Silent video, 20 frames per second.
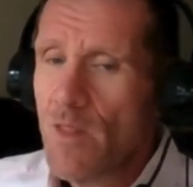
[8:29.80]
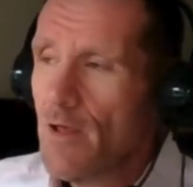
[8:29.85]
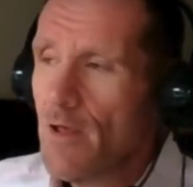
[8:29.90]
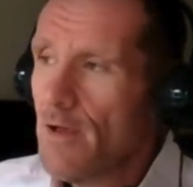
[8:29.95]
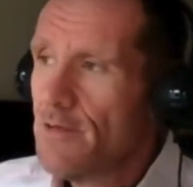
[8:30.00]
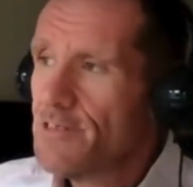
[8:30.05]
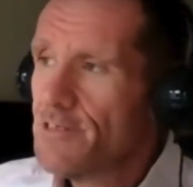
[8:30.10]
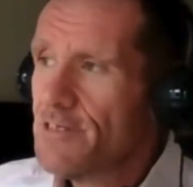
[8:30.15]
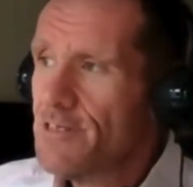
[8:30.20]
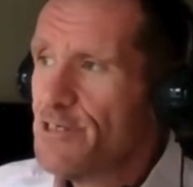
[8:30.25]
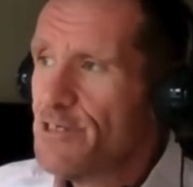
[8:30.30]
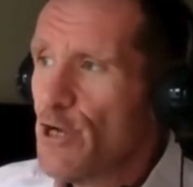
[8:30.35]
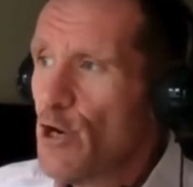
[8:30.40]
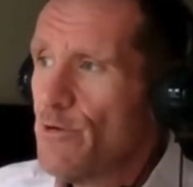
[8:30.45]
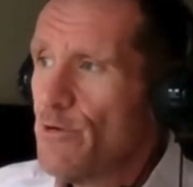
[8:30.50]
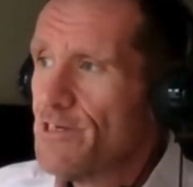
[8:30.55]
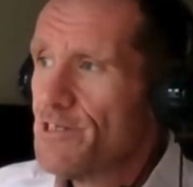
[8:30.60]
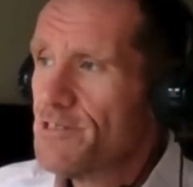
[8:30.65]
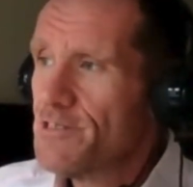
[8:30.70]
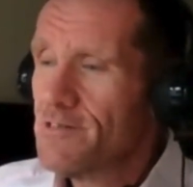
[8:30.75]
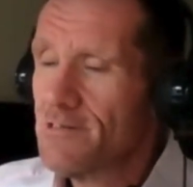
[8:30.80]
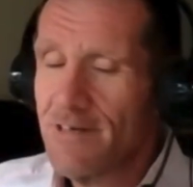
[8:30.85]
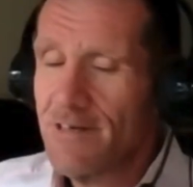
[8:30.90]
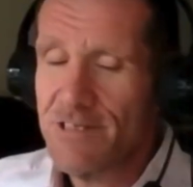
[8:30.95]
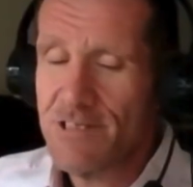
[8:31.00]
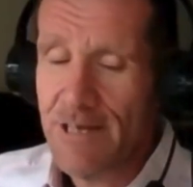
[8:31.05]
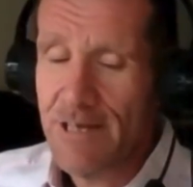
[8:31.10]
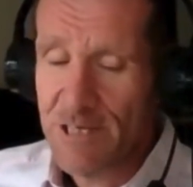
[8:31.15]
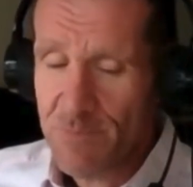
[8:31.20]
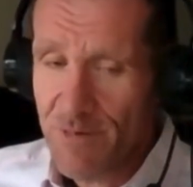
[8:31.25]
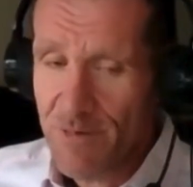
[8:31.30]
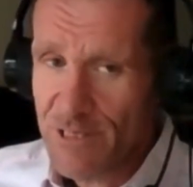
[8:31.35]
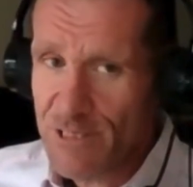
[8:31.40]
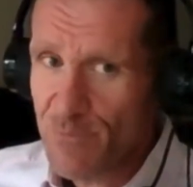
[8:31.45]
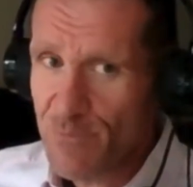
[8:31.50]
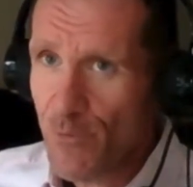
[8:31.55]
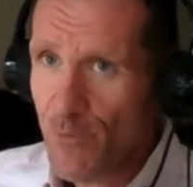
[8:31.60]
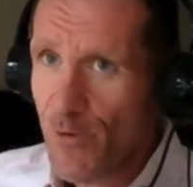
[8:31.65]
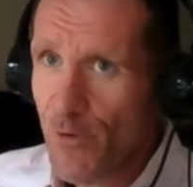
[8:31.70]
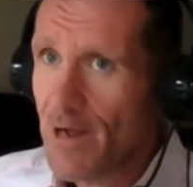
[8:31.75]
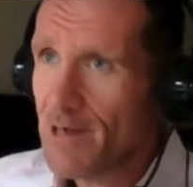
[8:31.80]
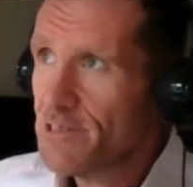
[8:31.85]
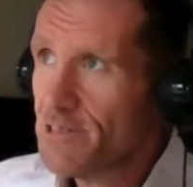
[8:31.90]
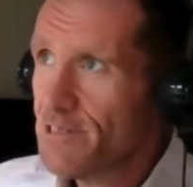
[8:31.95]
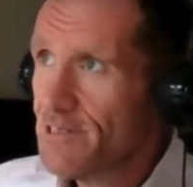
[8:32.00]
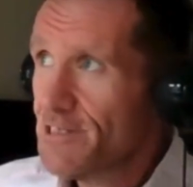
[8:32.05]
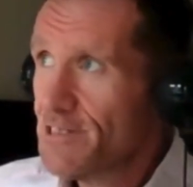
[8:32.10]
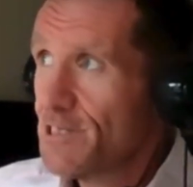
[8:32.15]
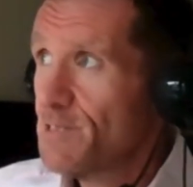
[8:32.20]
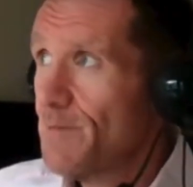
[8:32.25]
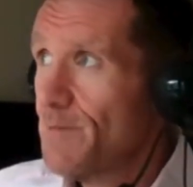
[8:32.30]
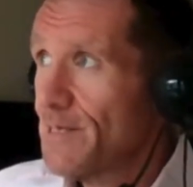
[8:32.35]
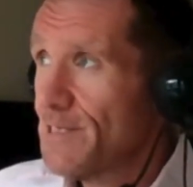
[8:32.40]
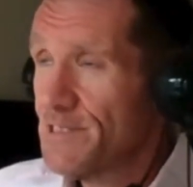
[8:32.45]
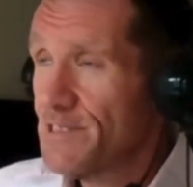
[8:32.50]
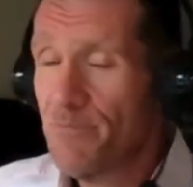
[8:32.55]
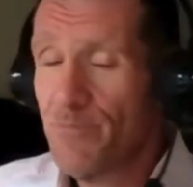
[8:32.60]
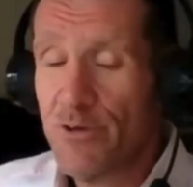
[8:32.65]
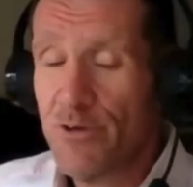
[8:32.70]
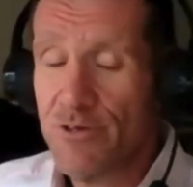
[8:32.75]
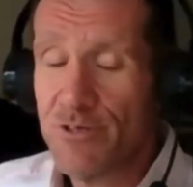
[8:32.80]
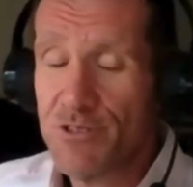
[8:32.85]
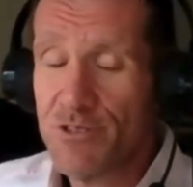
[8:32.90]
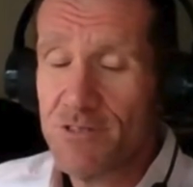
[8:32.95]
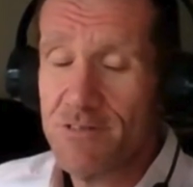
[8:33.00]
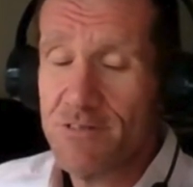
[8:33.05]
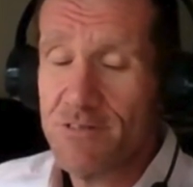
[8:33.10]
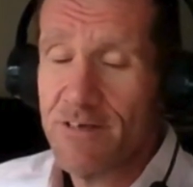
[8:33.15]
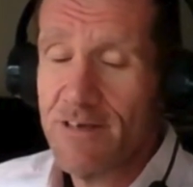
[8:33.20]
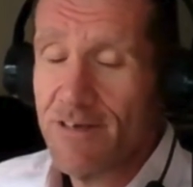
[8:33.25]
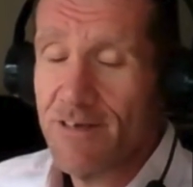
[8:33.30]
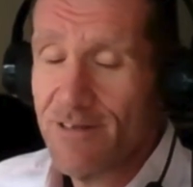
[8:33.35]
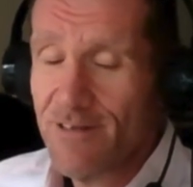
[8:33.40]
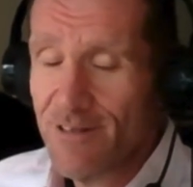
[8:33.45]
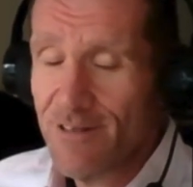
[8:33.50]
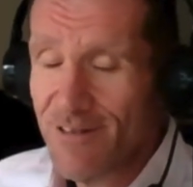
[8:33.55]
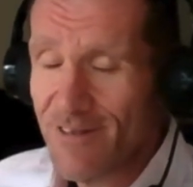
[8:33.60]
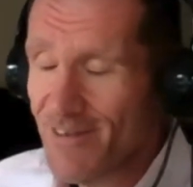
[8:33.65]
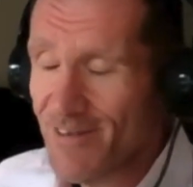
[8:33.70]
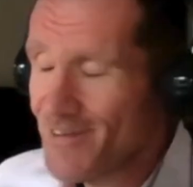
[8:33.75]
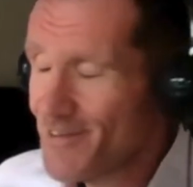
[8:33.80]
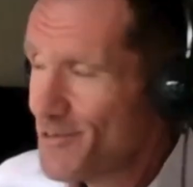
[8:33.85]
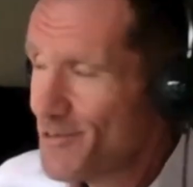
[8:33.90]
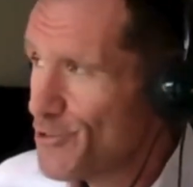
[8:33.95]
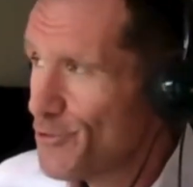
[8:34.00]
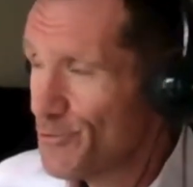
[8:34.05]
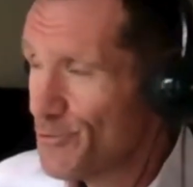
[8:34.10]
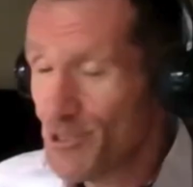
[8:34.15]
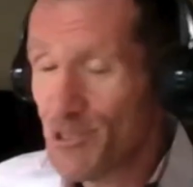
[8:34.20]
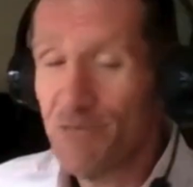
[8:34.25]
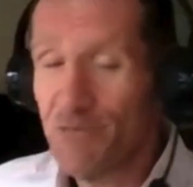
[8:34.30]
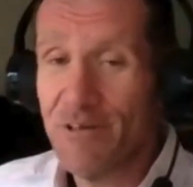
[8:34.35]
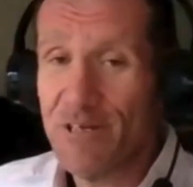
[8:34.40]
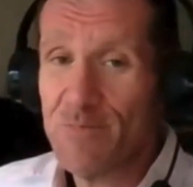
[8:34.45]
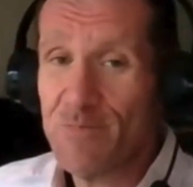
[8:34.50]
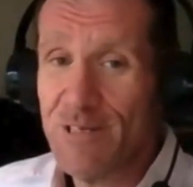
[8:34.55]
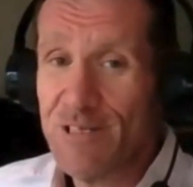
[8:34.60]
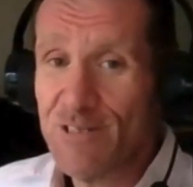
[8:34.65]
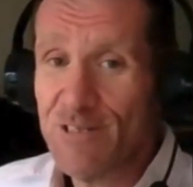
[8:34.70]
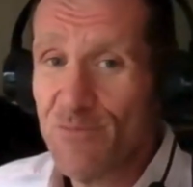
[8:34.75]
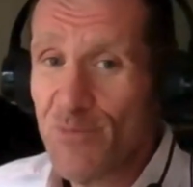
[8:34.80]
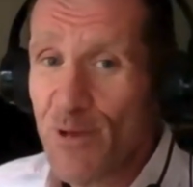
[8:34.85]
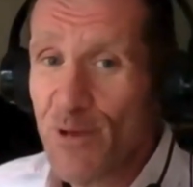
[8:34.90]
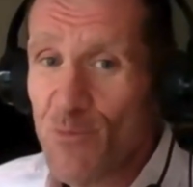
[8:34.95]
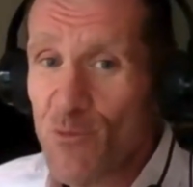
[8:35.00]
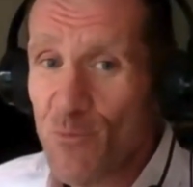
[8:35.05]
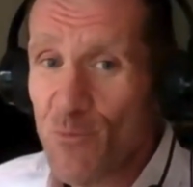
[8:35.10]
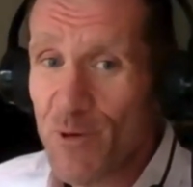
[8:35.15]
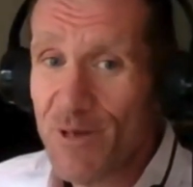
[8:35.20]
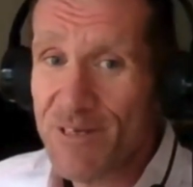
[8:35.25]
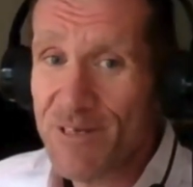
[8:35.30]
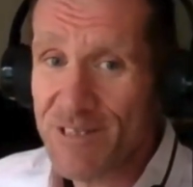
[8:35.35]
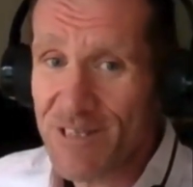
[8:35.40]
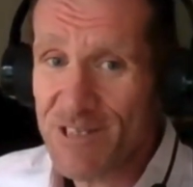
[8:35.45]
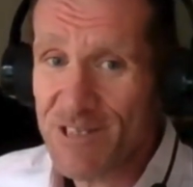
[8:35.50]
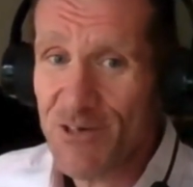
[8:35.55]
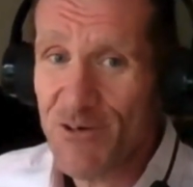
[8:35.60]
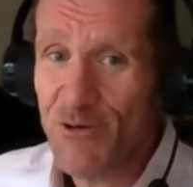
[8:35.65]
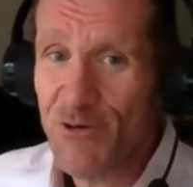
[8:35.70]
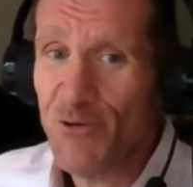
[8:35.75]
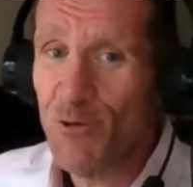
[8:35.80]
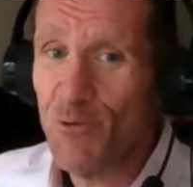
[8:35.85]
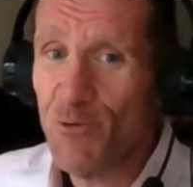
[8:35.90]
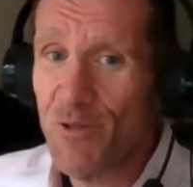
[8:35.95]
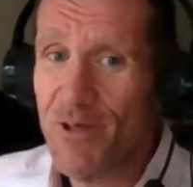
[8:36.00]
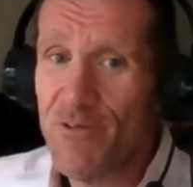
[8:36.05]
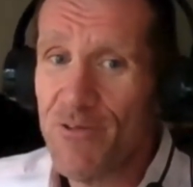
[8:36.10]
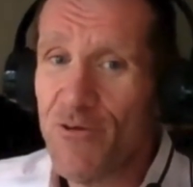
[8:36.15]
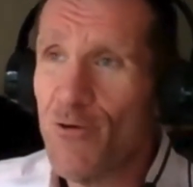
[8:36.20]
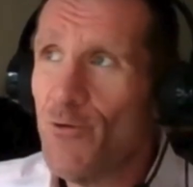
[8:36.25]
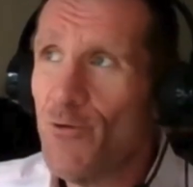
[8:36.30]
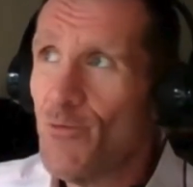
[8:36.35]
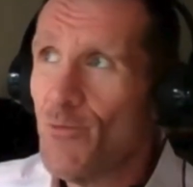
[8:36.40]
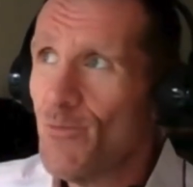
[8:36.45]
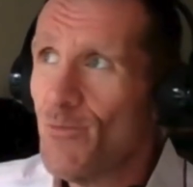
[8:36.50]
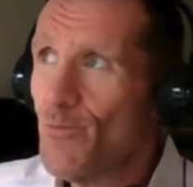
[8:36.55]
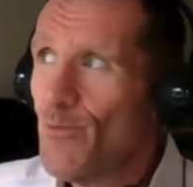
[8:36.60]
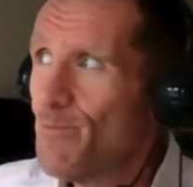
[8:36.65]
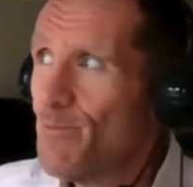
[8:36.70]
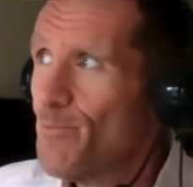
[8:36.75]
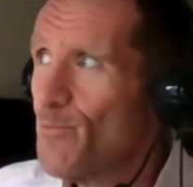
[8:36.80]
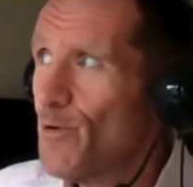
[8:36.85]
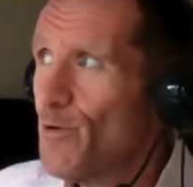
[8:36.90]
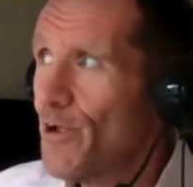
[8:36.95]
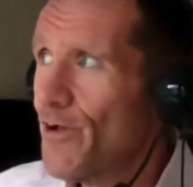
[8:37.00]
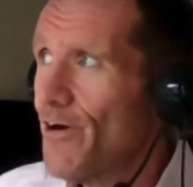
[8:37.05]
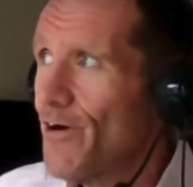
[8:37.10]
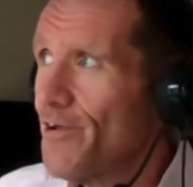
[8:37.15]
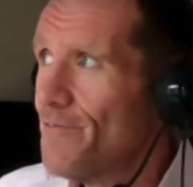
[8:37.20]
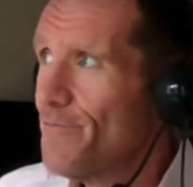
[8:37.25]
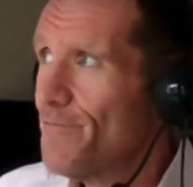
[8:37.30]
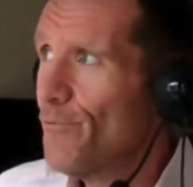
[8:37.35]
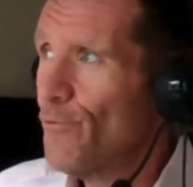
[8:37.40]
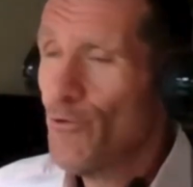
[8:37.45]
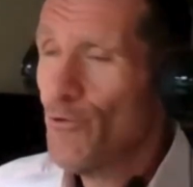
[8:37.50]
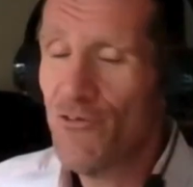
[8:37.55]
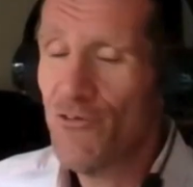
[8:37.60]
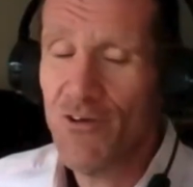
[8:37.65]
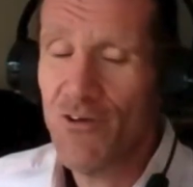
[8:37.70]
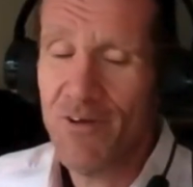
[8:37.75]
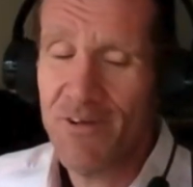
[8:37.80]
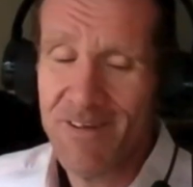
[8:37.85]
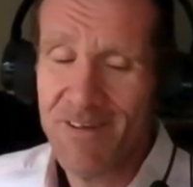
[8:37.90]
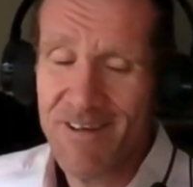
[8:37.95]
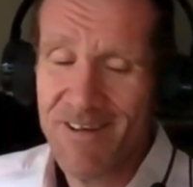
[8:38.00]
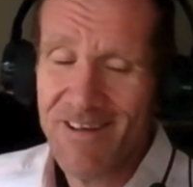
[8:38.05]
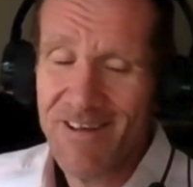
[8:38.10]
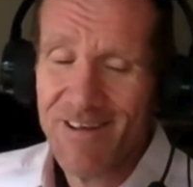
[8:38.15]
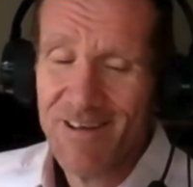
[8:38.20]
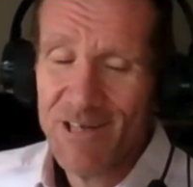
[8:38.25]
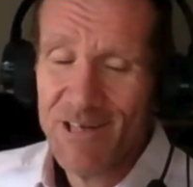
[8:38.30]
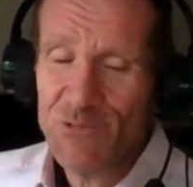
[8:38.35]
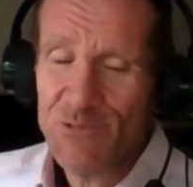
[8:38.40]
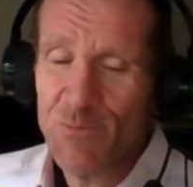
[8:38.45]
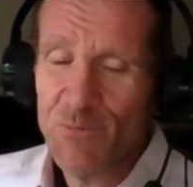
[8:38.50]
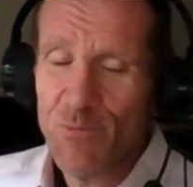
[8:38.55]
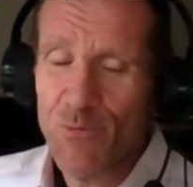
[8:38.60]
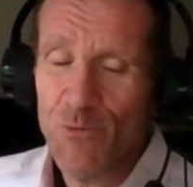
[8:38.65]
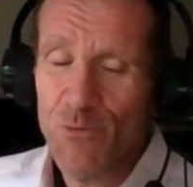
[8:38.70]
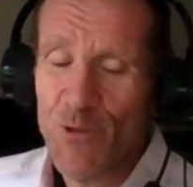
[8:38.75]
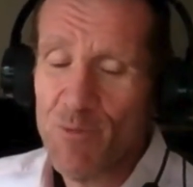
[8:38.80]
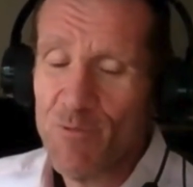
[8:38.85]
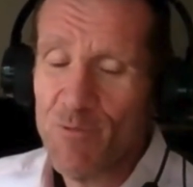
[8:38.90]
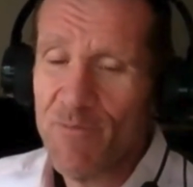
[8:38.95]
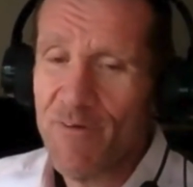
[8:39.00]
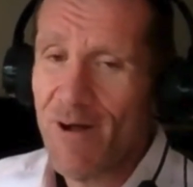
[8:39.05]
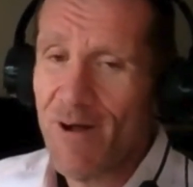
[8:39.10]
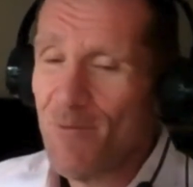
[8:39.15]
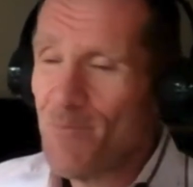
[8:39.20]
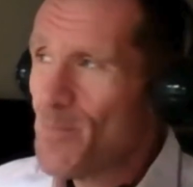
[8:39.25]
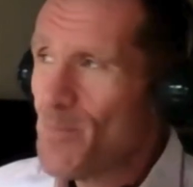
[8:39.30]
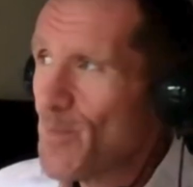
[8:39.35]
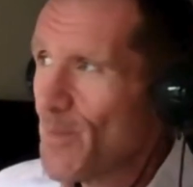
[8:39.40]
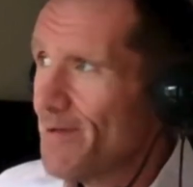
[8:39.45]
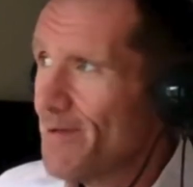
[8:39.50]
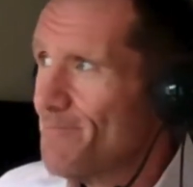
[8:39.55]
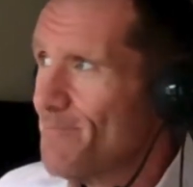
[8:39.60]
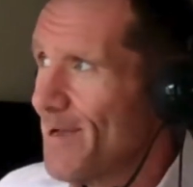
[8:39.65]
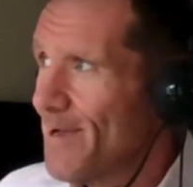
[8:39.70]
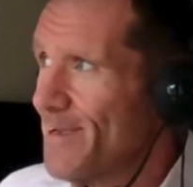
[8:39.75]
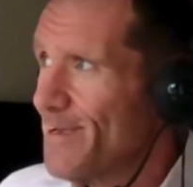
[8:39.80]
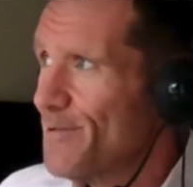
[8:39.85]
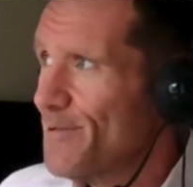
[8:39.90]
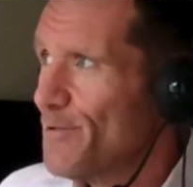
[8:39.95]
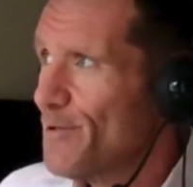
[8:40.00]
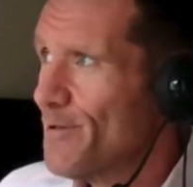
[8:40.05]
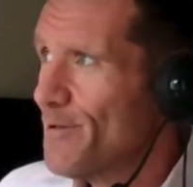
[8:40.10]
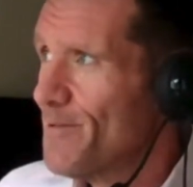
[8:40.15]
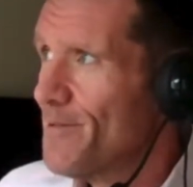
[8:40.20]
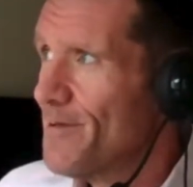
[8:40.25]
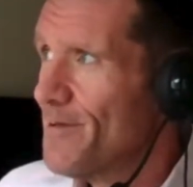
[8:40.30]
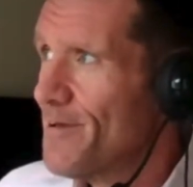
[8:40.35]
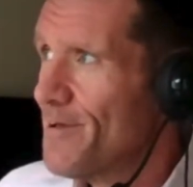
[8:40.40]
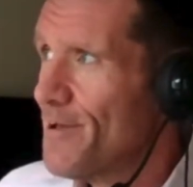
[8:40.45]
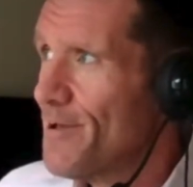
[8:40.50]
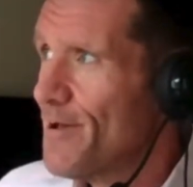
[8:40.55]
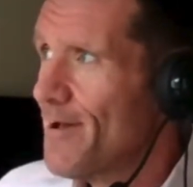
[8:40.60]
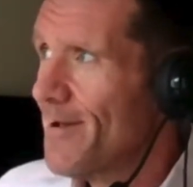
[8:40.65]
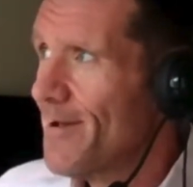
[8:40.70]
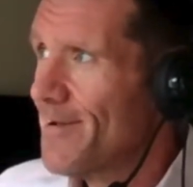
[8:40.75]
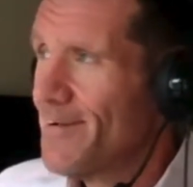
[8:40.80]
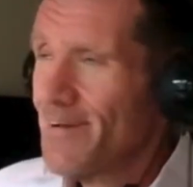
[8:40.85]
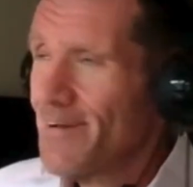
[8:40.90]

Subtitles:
TGL is an expensive product, and it's expensive because the tutors are expensive people. Because they're so good at what they do, we can't afford to employ them without making the